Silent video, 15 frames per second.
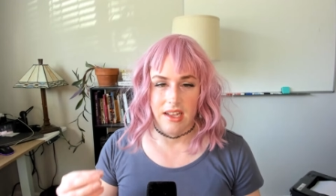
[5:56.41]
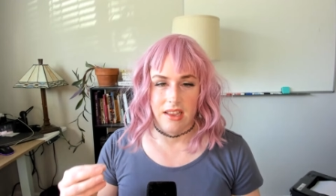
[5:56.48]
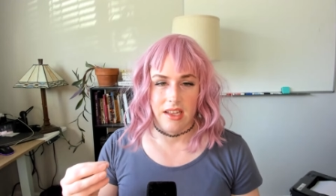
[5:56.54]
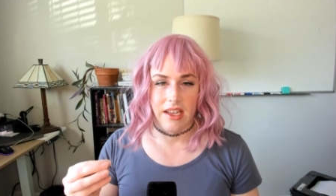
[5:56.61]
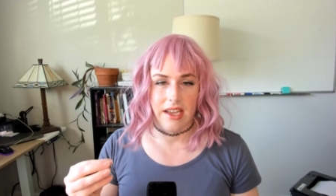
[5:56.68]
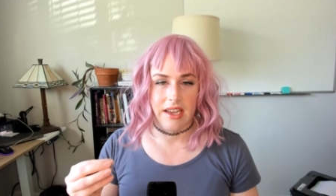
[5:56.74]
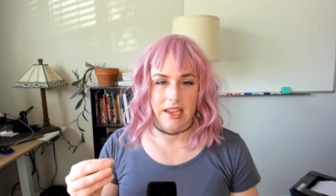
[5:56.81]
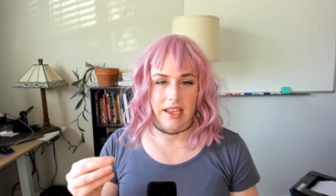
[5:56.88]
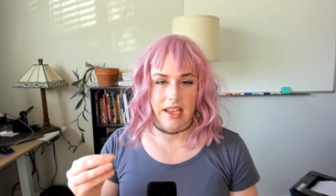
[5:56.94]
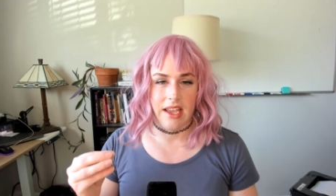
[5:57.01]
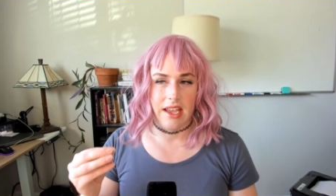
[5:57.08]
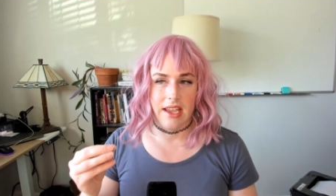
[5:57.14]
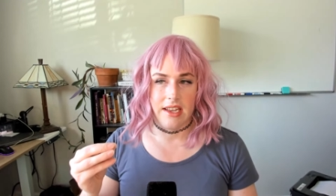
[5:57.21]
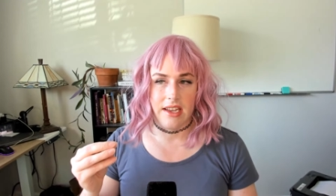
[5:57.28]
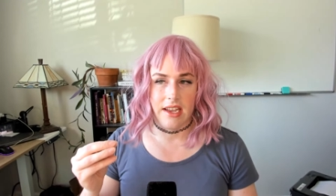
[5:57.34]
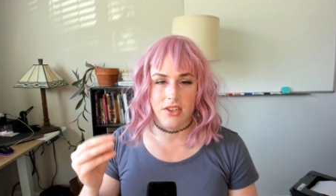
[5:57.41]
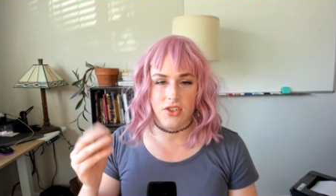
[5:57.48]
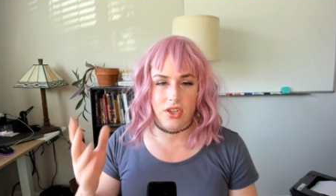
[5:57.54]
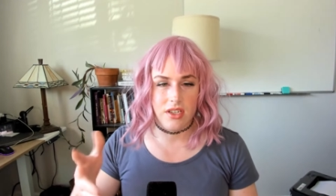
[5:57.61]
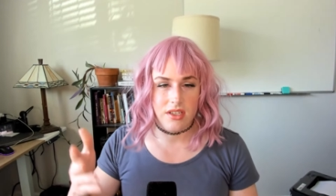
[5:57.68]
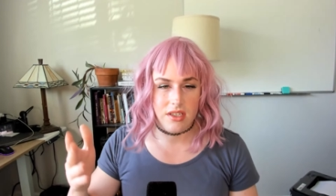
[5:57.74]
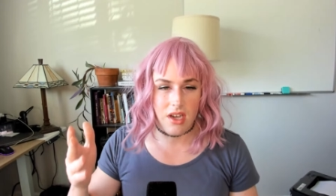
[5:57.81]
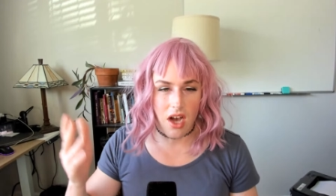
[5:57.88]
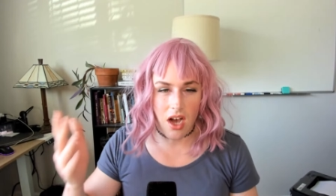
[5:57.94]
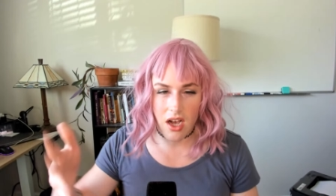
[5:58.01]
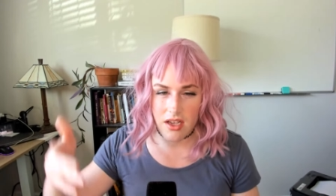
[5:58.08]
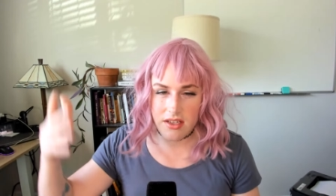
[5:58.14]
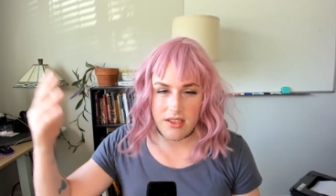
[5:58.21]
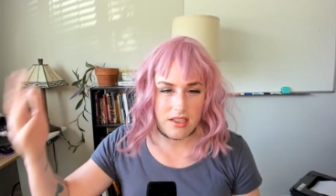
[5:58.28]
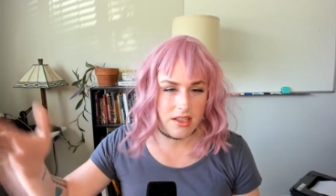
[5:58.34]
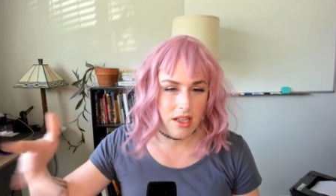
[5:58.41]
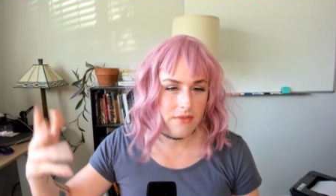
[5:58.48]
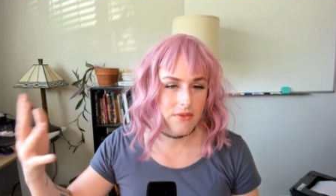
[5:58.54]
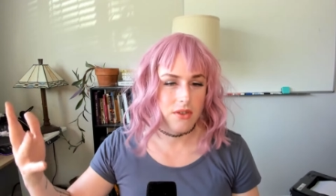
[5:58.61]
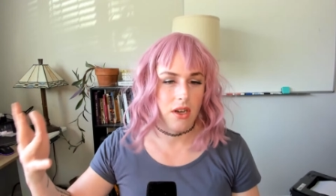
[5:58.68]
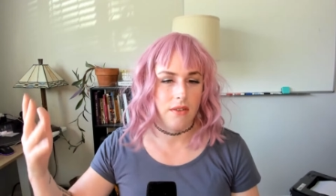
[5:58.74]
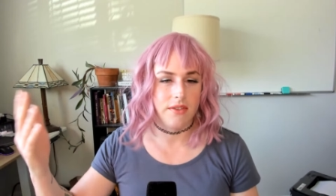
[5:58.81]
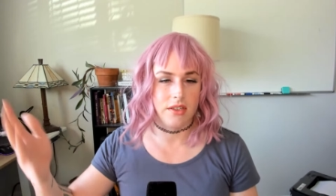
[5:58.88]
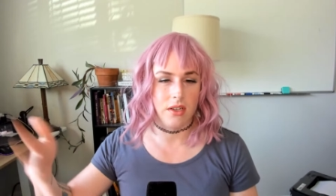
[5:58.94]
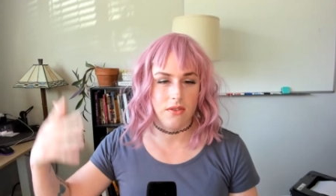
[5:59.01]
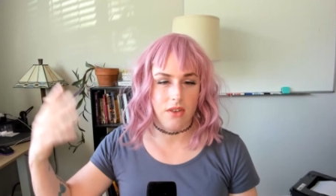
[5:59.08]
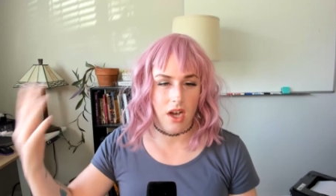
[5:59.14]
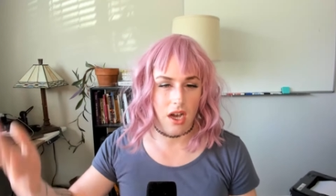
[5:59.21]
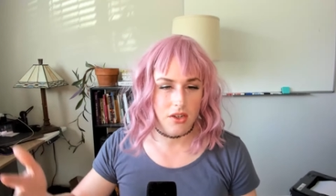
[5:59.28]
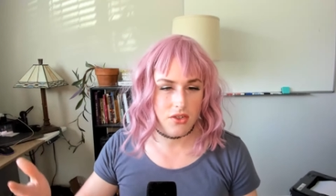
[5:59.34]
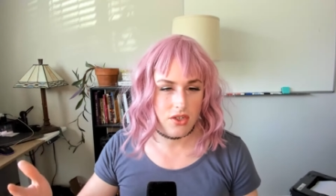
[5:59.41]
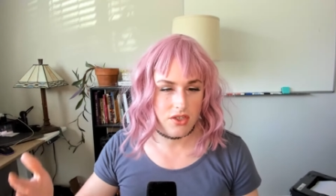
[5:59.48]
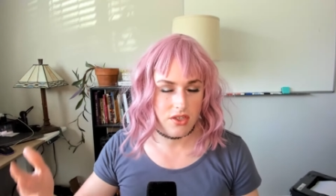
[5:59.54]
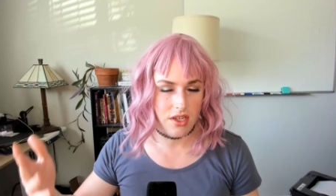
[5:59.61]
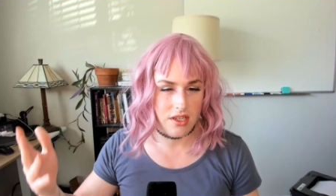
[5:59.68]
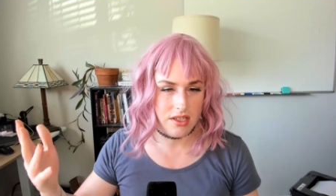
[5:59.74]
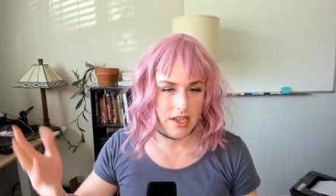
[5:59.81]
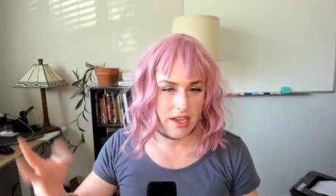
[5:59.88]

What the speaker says: like it just caused a level of self-consciousness.